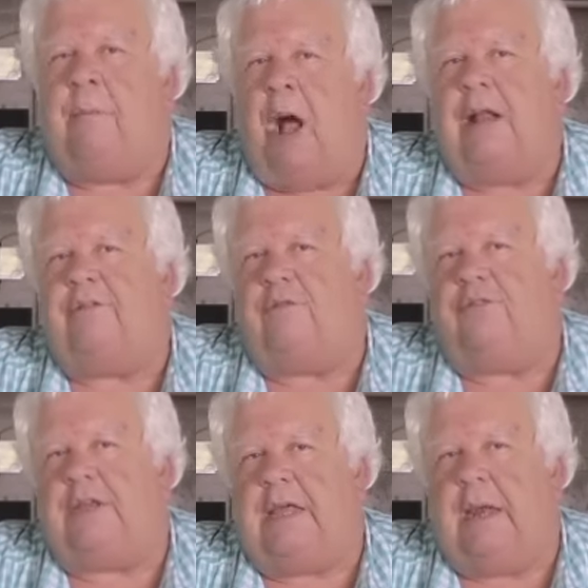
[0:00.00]

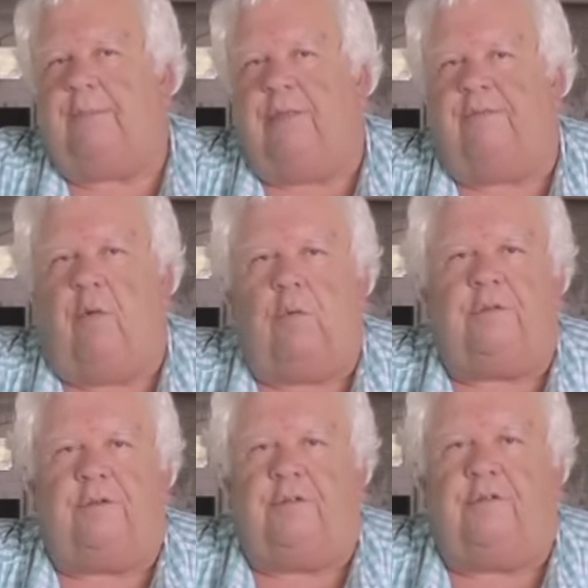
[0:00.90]
modules to get up to the
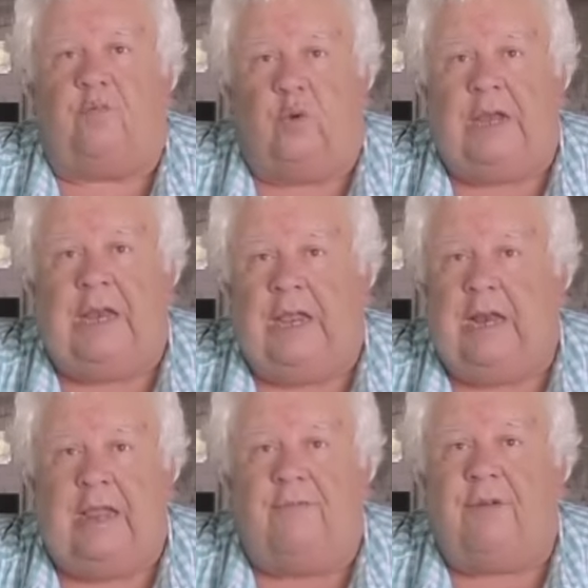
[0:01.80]
voltages we
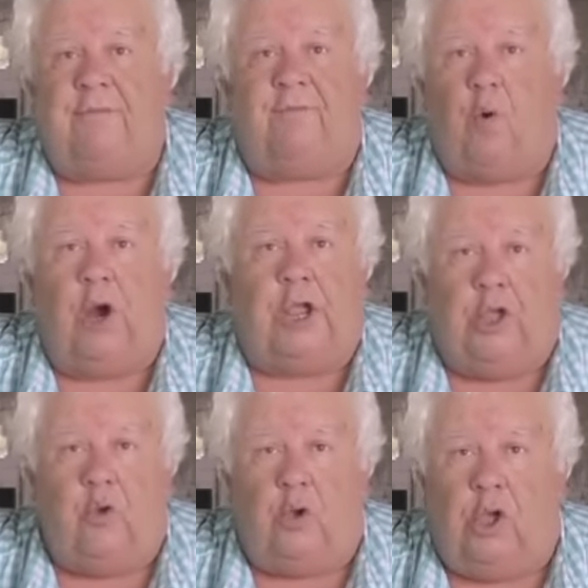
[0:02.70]
need, even for a
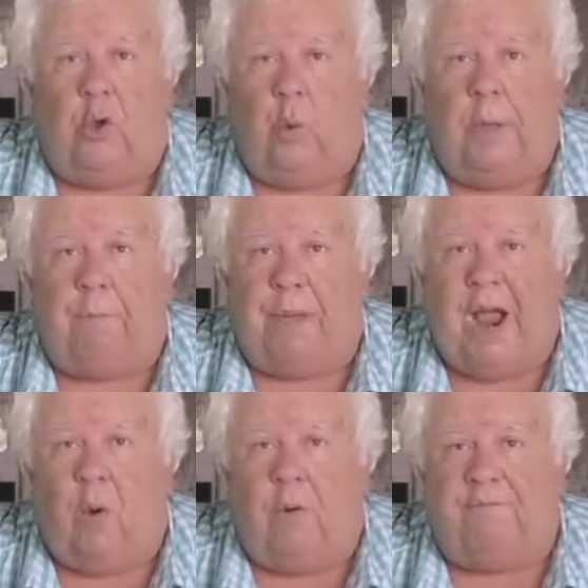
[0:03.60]
UQM
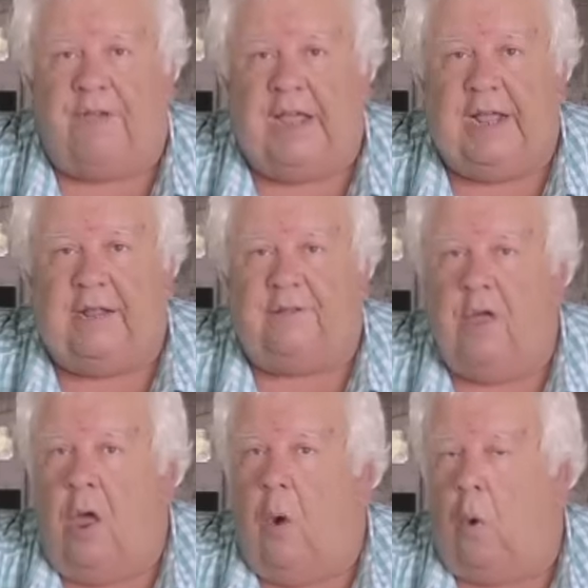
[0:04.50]
power phase
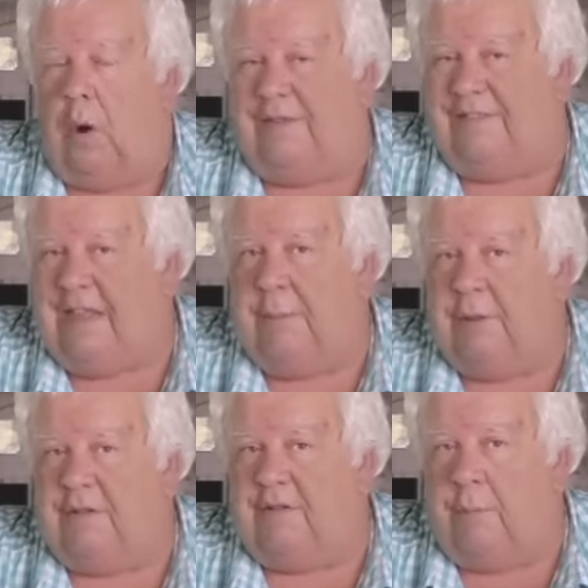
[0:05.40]
or a
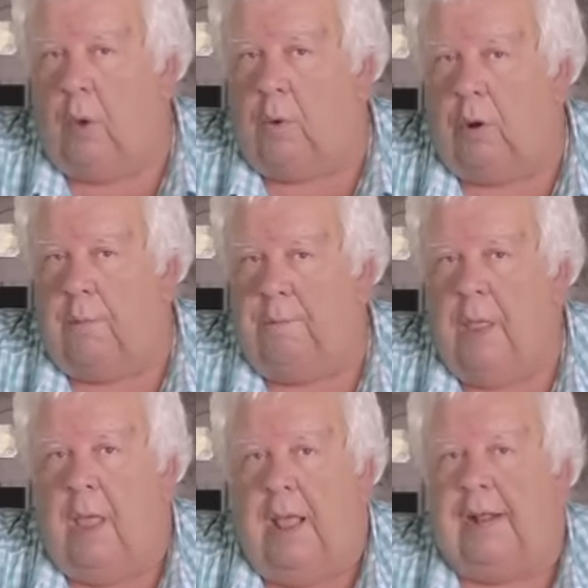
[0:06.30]
Siemens motor,
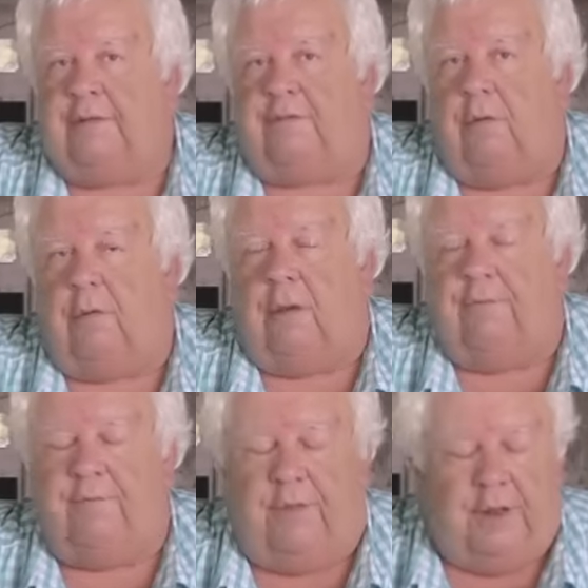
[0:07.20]
and certainly
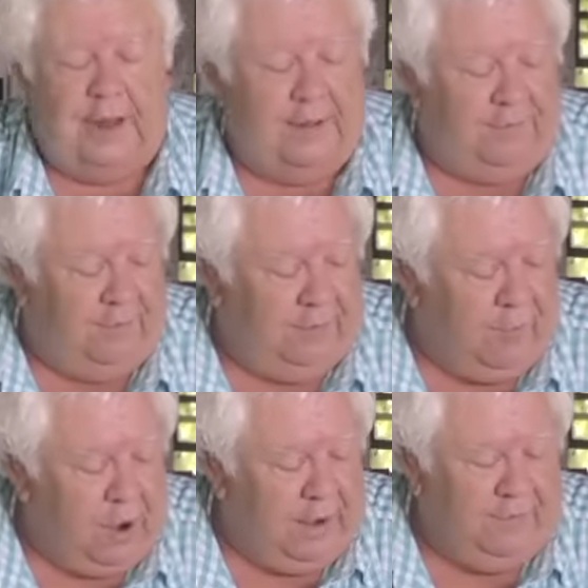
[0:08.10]
for the Tesla
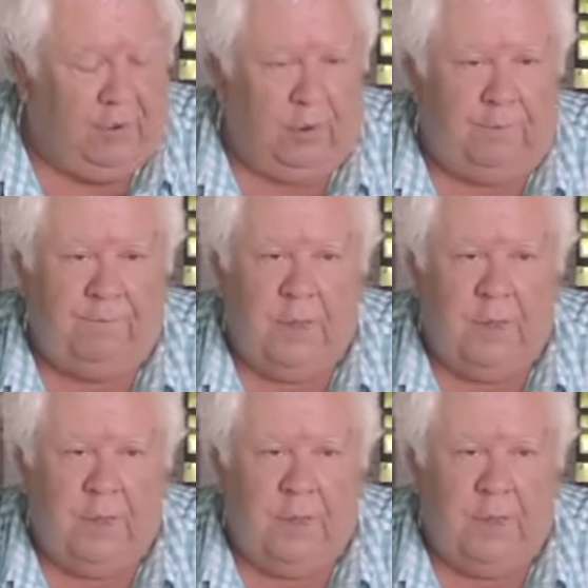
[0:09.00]
drive unit.